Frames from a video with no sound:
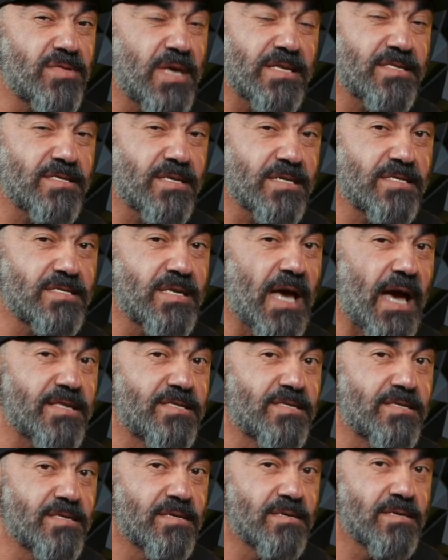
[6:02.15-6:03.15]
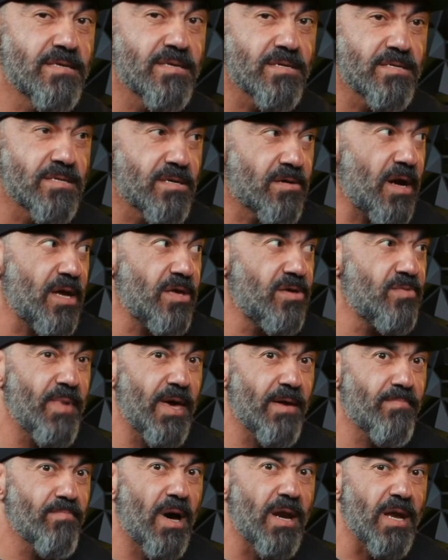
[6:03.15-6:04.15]
that success? Great, you
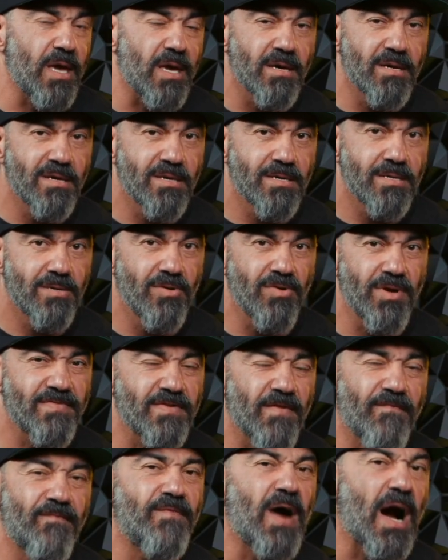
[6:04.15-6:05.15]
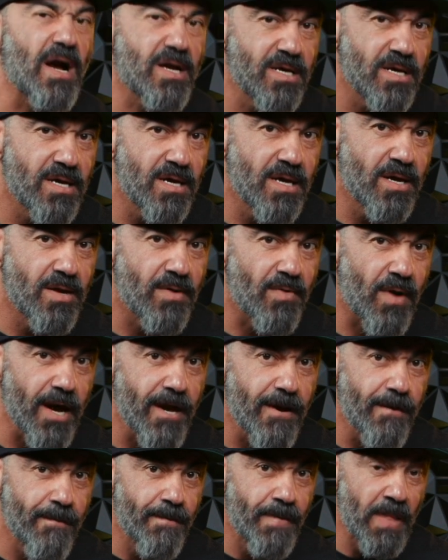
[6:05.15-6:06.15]
make money. Who gives a fuck?
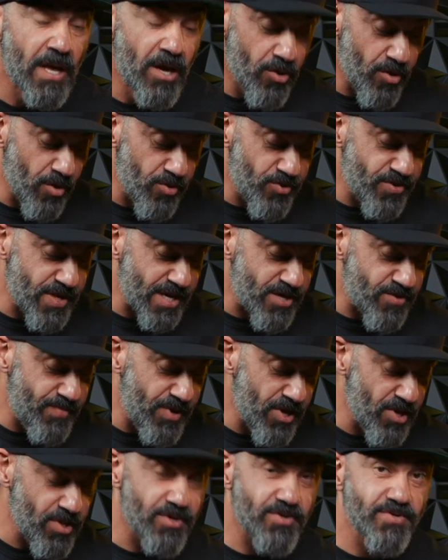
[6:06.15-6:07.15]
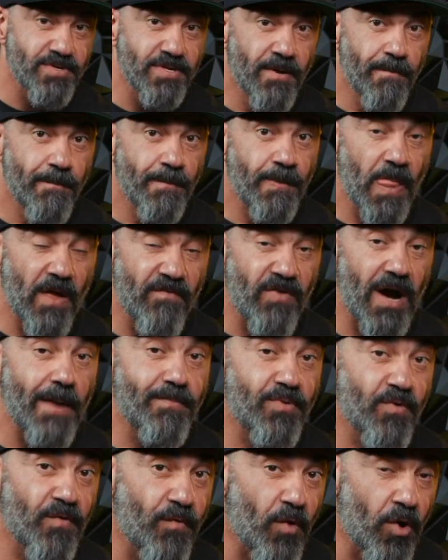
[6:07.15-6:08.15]
Right? Those 6 pillars of high
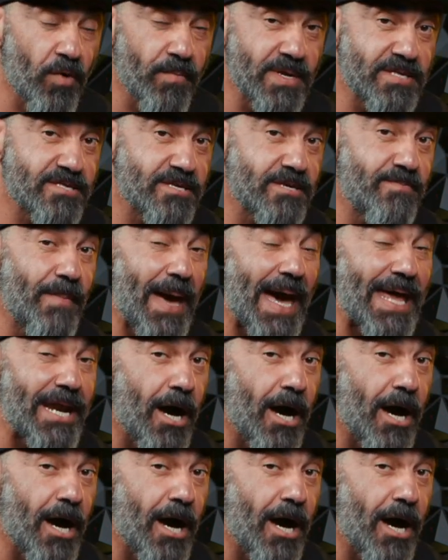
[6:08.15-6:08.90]
performance and Man